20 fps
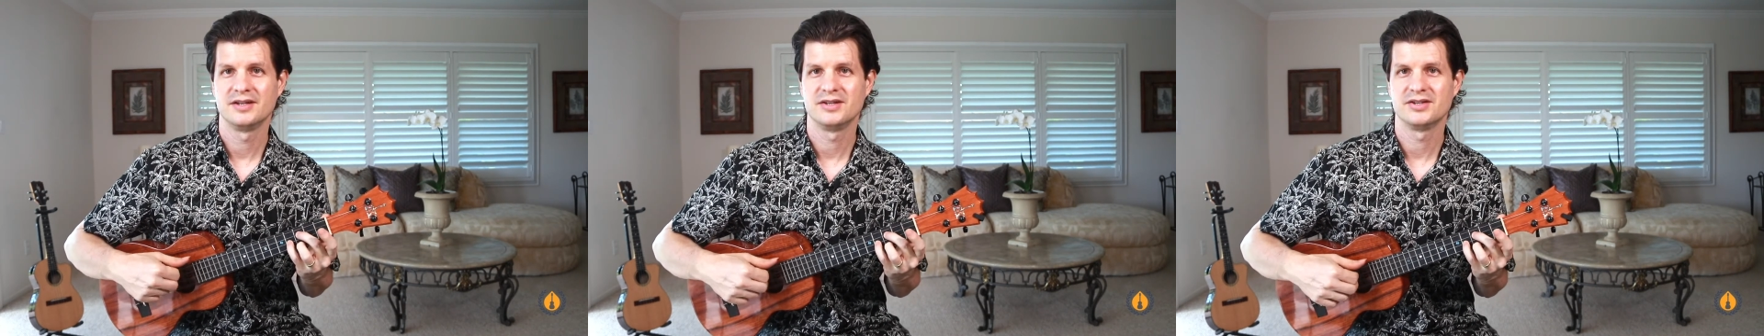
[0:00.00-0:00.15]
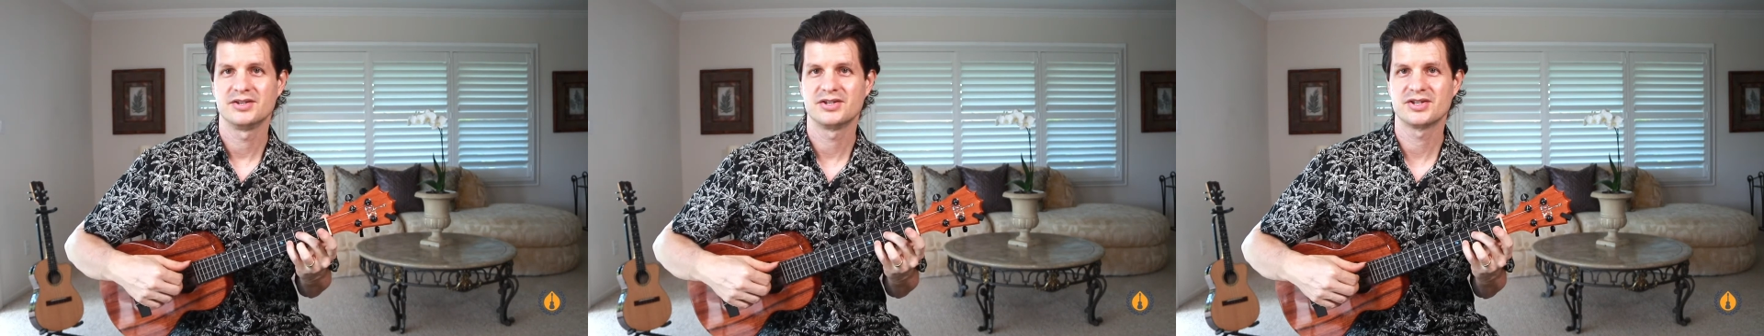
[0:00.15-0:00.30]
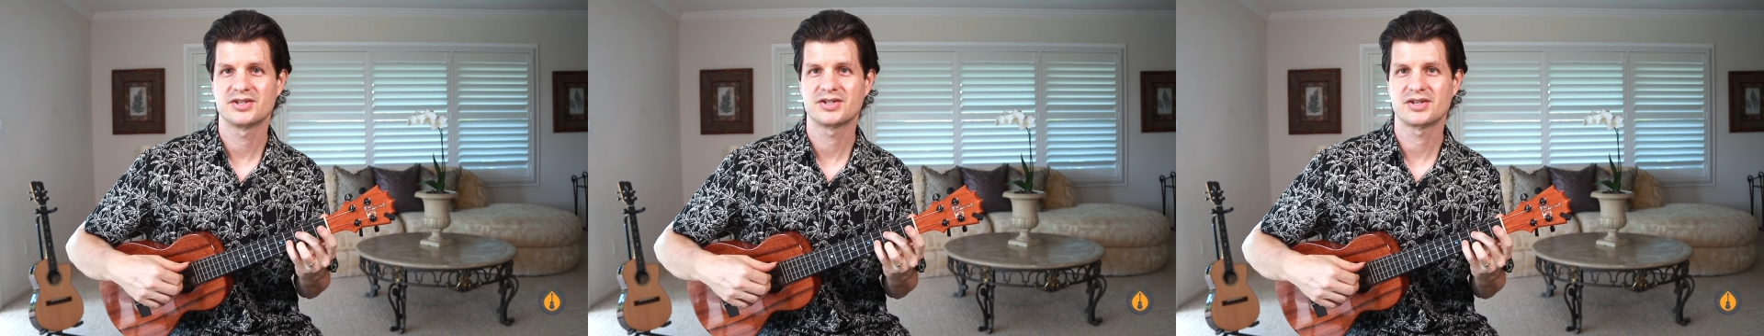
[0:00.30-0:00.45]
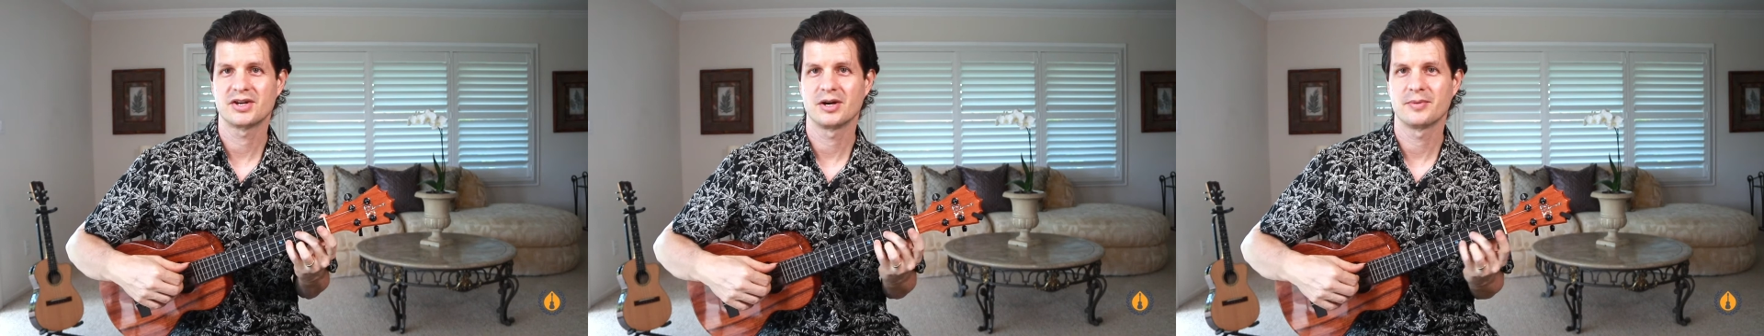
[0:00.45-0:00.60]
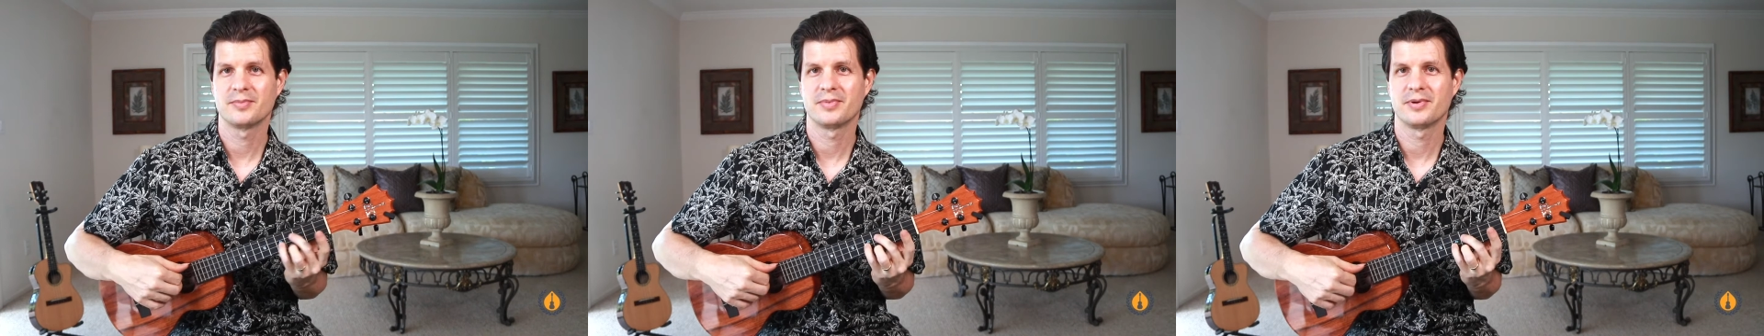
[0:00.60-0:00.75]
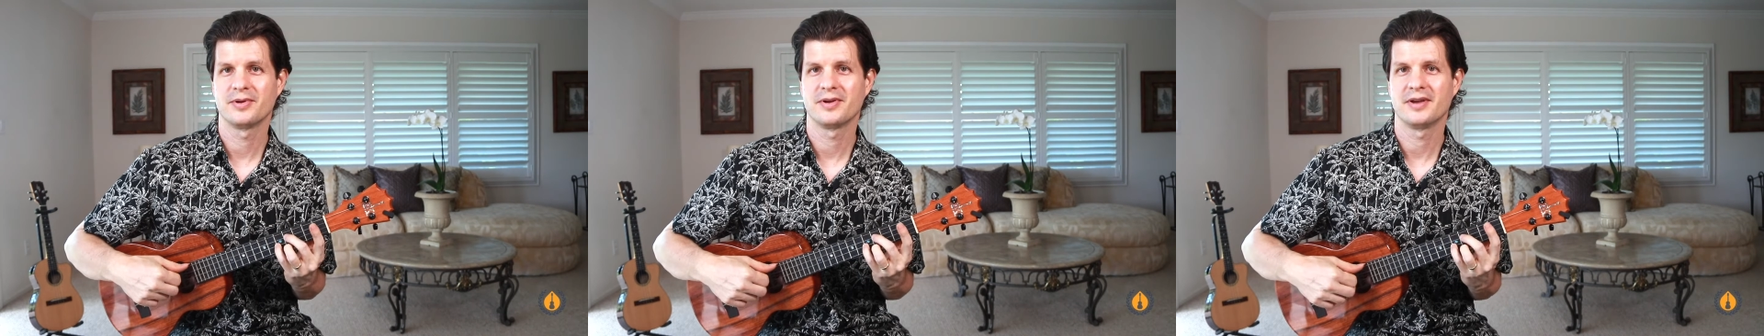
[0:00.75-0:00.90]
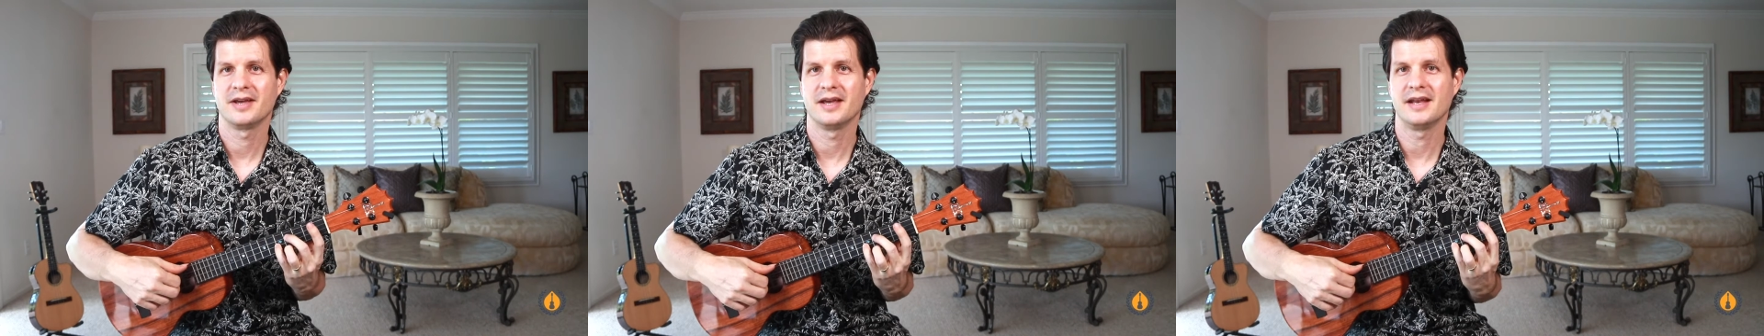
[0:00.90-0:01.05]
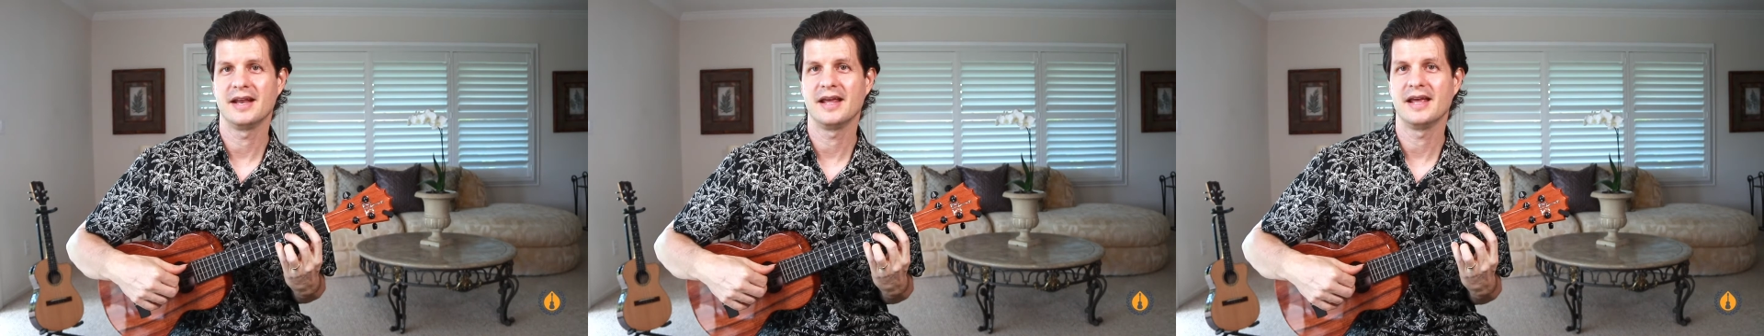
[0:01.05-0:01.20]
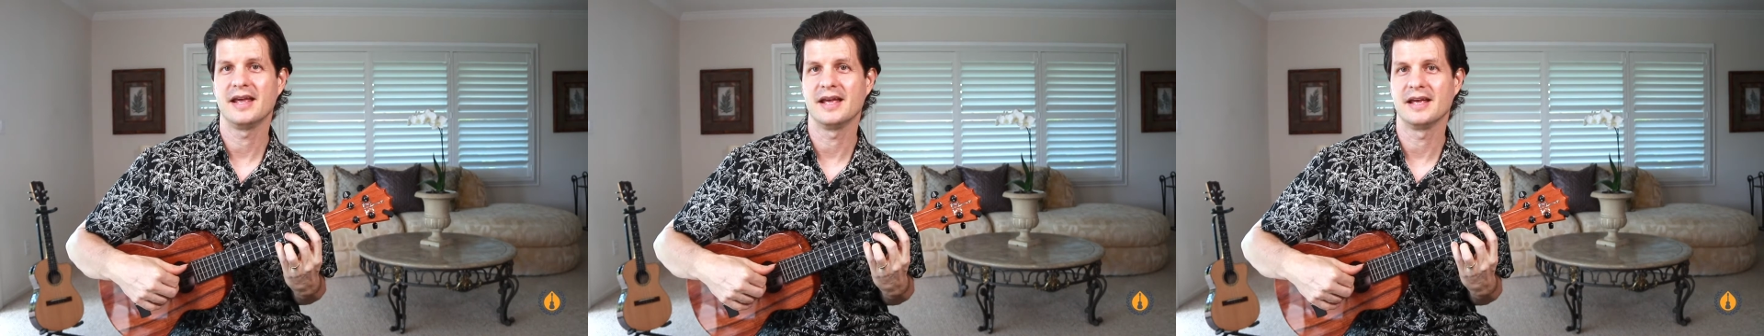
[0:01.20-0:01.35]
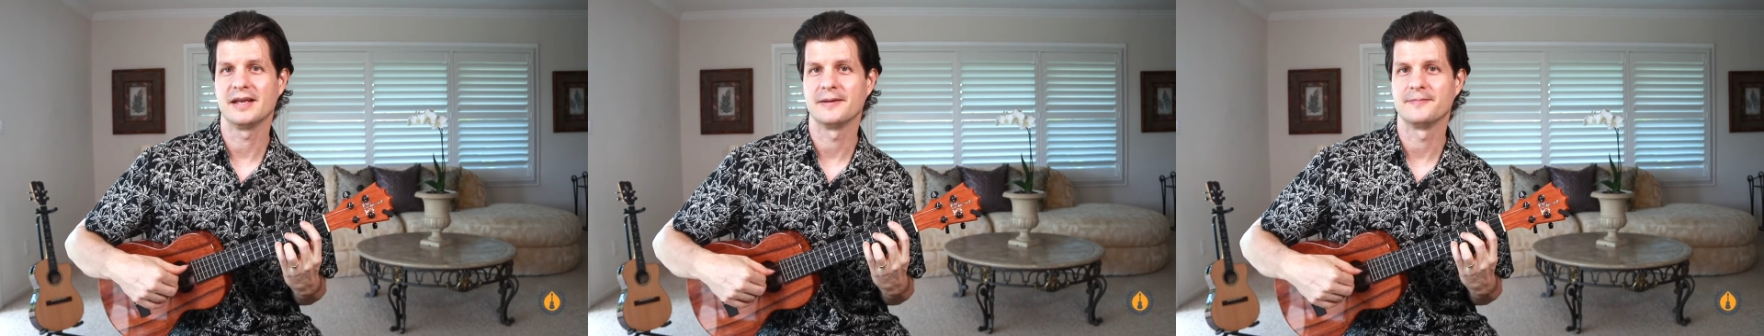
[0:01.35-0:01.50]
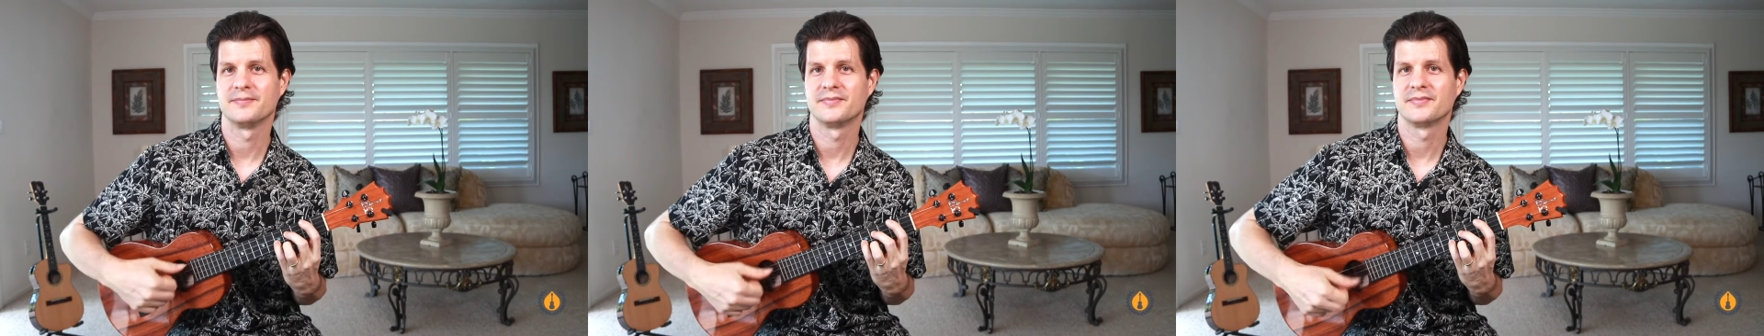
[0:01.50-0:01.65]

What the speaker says: G sharp, and A.